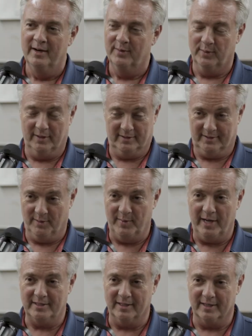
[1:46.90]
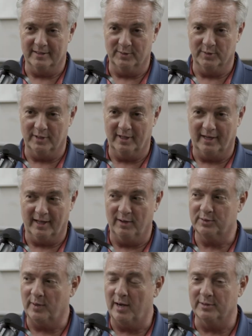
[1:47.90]
was amazing because it was like, that
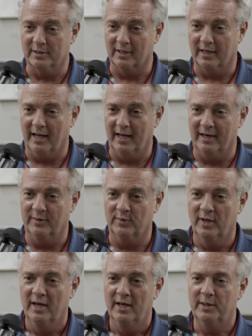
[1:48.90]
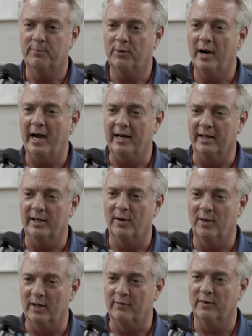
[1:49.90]
was what I was looking at, and the pride, and they were
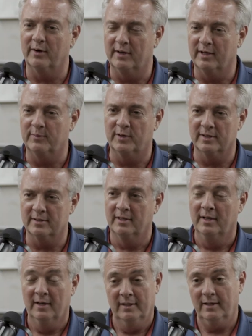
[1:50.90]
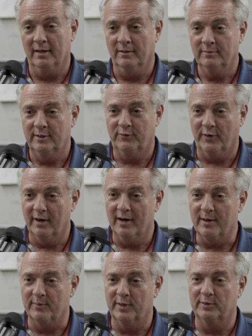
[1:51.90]
all like very good because, it fired
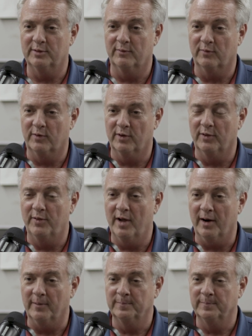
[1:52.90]
up, and that was good there.